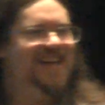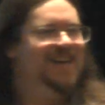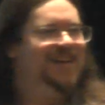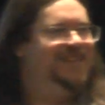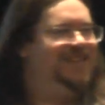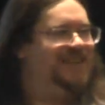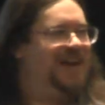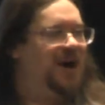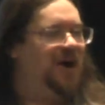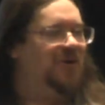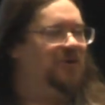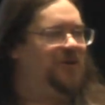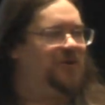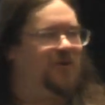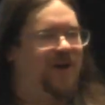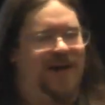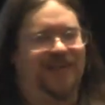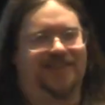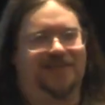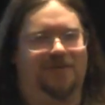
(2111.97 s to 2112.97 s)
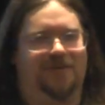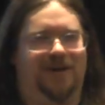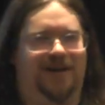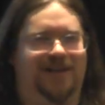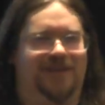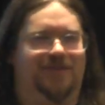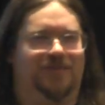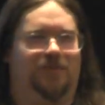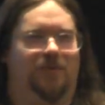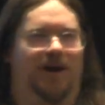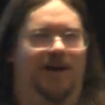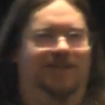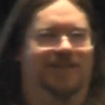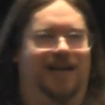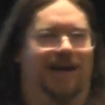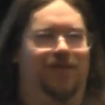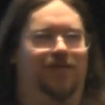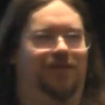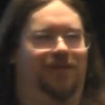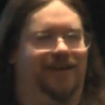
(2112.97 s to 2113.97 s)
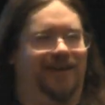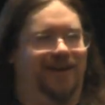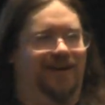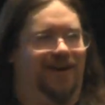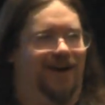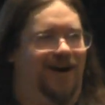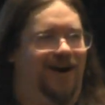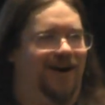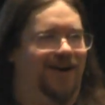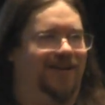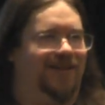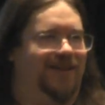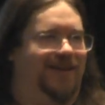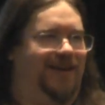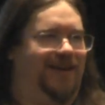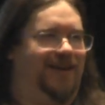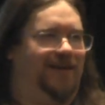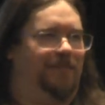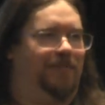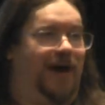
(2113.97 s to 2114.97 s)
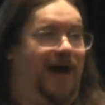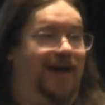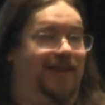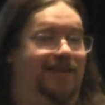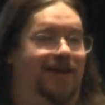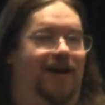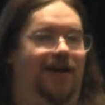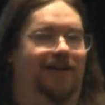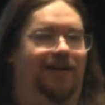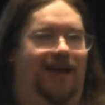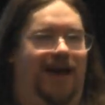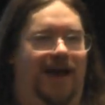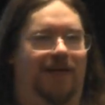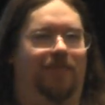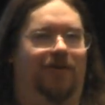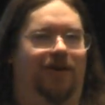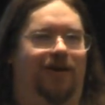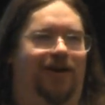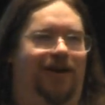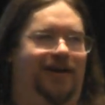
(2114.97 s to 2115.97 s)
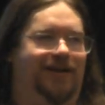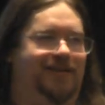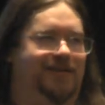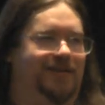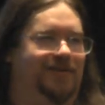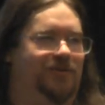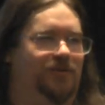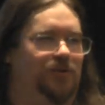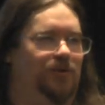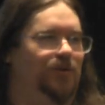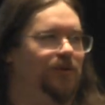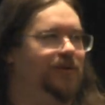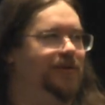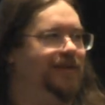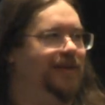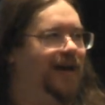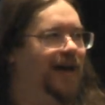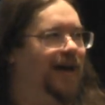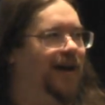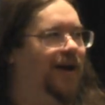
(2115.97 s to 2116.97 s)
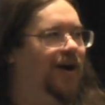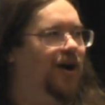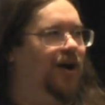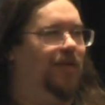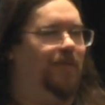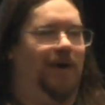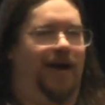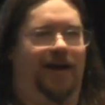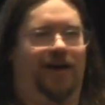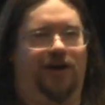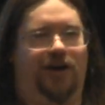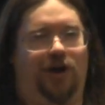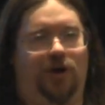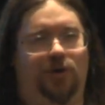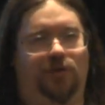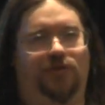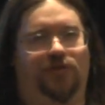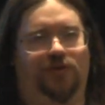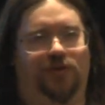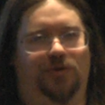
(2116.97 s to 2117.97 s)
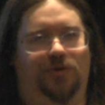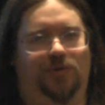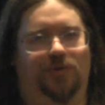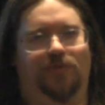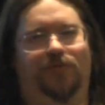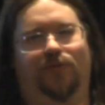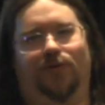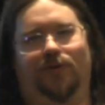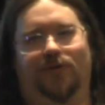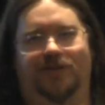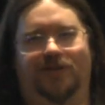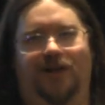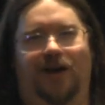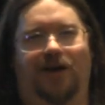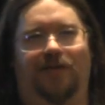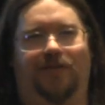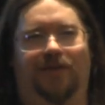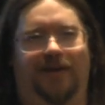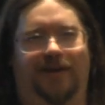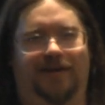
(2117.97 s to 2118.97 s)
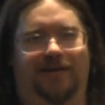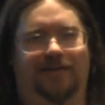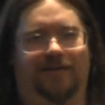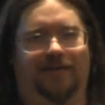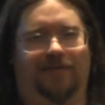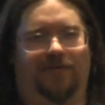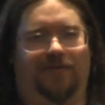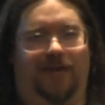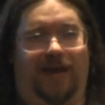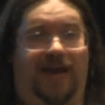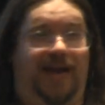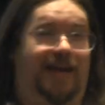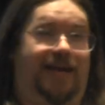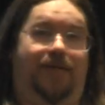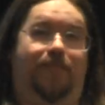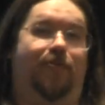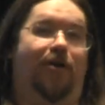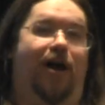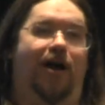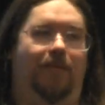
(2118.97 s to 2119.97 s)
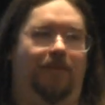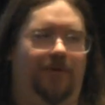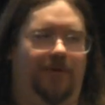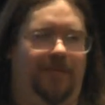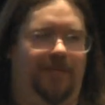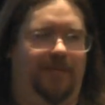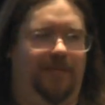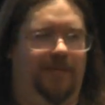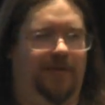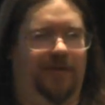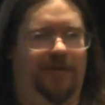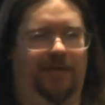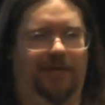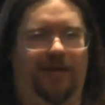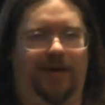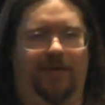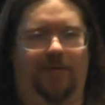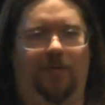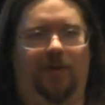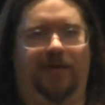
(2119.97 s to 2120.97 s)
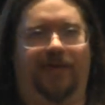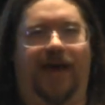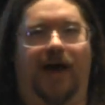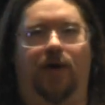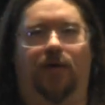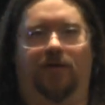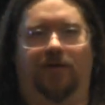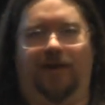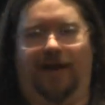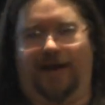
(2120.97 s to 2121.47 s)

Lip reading: So the question was, what generally are the Python libraries and tools that are my go-to for solving any problem without